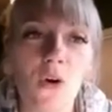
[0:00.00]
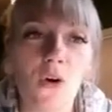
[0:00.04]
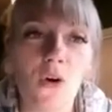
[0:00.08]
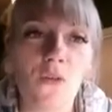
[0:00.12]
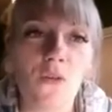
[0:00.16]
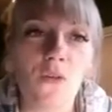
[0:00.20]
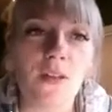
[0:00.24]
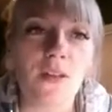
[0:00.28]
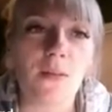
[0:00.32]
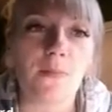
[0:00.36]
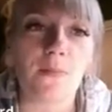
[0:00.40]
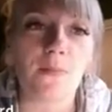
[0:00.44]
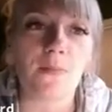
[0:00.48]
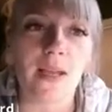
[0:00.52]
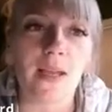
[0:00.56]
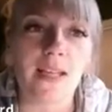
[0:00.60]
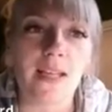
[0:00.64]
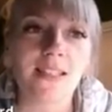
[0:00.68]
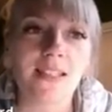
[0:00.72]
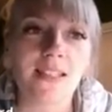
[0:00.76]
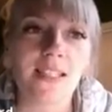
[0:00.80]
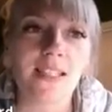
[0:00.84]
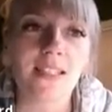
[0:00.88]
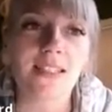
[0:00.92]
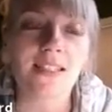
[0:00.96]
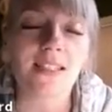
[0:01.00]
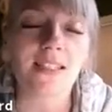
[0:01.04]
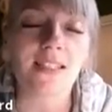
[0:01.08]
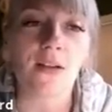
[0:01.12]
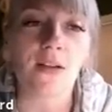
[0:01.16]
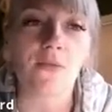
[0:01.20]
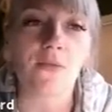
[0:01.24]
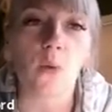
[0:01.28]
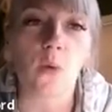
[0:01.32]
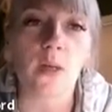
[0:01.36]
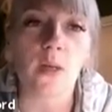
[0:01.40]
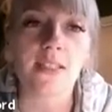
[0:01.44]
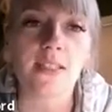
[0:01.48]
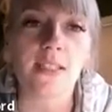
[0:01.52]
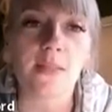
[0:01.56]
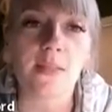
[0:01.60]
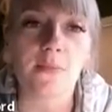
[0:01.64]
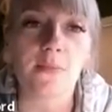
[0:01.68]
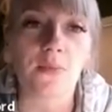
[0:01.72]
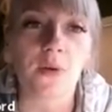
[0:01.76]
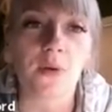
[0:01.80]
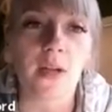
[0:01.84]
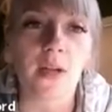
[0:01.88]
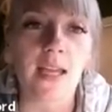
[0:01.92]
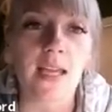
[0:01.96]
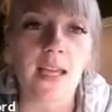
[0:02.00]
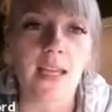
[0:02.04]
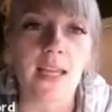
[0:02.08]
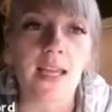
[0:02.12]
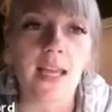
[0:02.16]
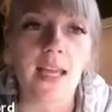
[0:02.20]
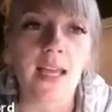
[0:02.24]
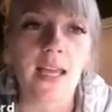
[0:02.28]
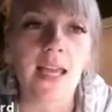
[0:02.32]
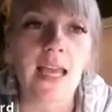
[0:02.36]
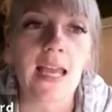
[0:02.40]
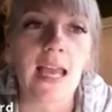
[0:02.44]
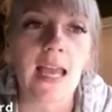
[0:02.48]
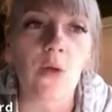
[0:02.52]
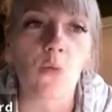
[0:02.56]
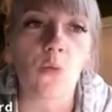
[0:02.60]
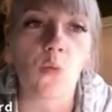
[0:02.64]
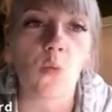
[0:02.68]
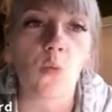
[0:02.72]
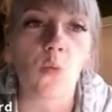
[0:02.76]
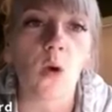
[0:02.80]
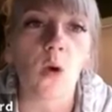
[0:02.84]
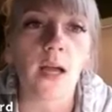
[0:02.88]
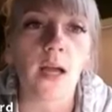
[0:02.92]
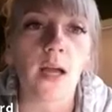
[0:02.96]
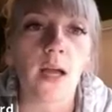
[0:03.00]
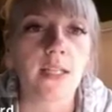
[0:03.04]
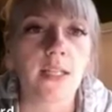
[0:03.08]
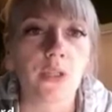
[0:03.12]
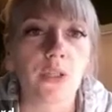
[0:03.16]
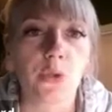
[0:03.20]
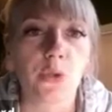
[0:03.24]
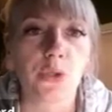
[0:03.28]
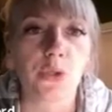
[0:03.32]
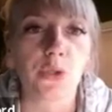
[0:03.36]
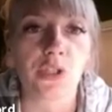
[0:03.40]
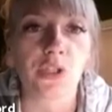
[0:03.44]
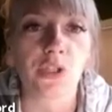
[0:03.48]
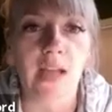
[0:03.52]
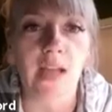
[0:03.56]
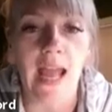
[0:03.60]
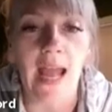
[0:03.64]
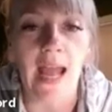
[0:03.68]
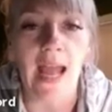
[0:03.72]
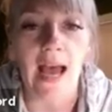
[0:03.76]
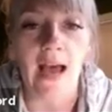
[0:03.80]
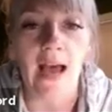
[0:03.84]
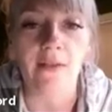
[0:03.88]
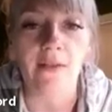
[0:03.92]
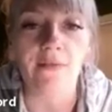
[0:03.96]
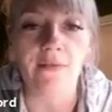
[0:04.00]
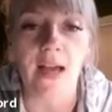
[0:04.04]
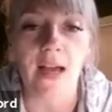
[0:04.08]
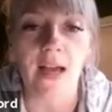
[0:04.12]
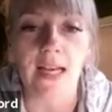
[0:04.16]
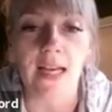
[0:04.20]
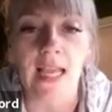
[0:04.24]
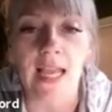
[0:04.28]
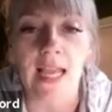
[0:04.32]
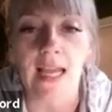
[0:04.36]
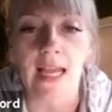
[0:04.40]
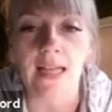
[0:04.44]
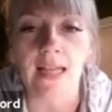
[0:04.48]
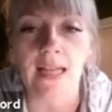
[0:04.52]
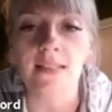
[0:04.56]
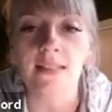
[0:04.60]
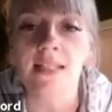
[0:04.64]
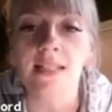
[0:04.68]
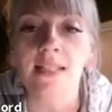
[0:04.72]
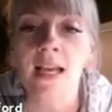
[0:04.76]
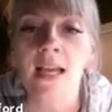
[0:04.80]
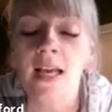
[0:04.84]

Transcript: over the basics of what to bring and what you should have on hand.